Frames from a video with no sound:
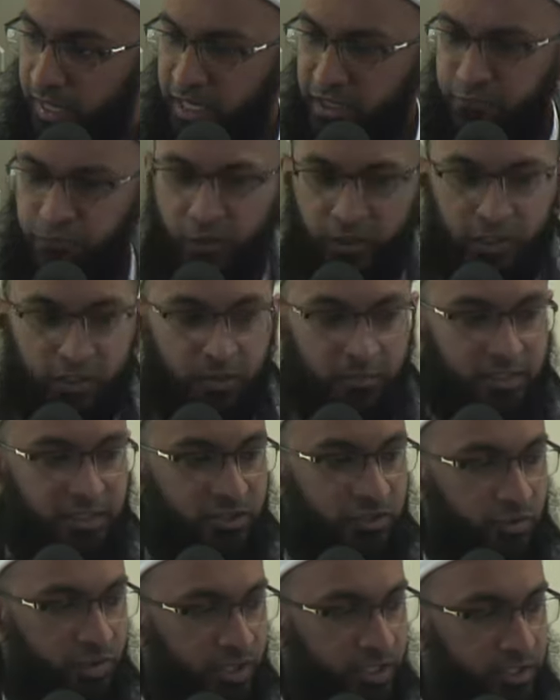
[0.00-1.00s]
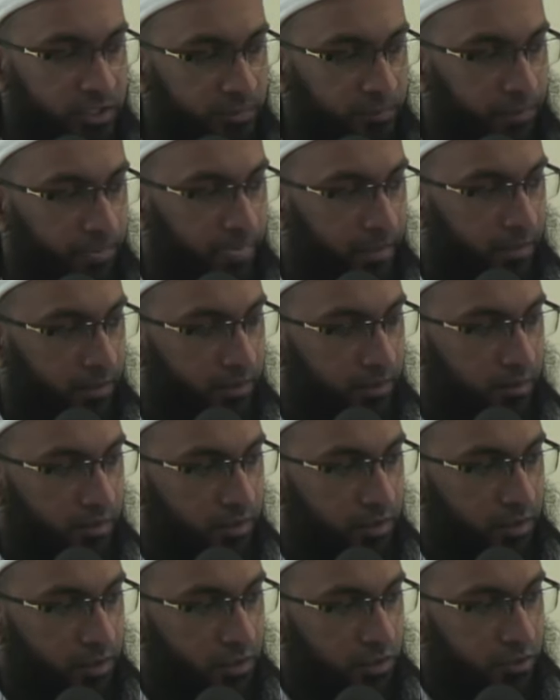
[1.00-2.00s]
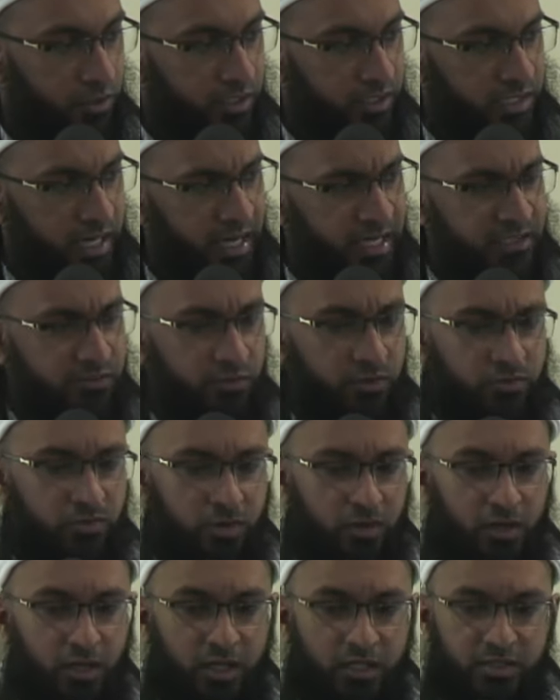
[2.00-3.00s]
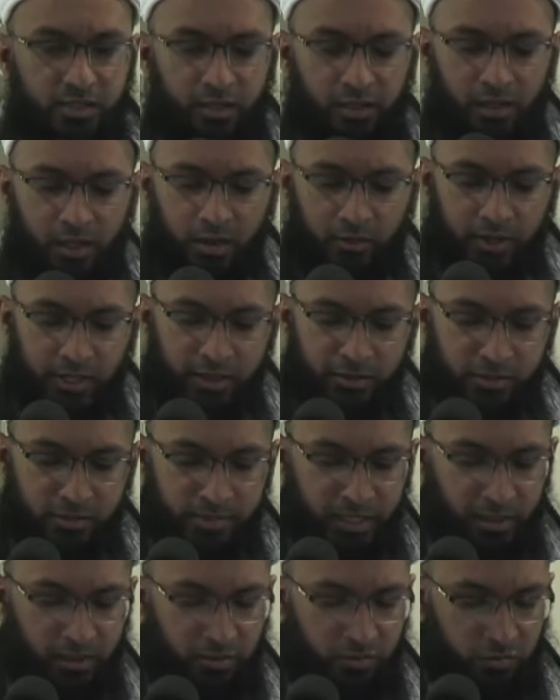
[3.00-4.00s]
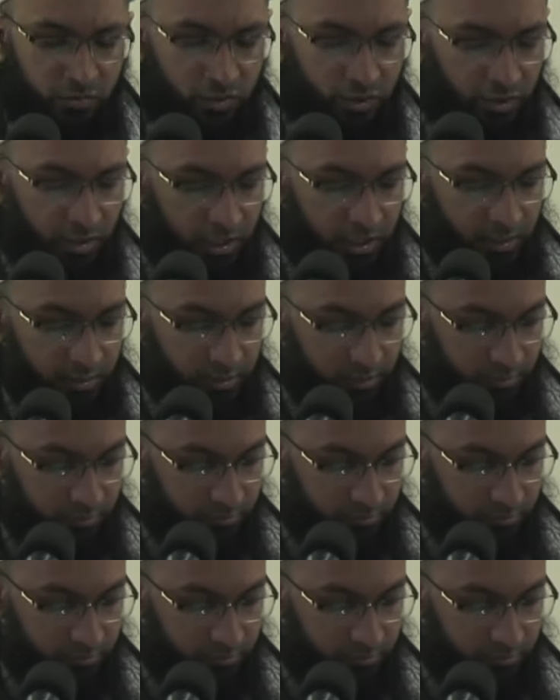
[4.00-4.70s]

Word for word: he found it to be strange. So he asked Rasulullah sallallahu alaihi wasallam, Ya Rasulullah,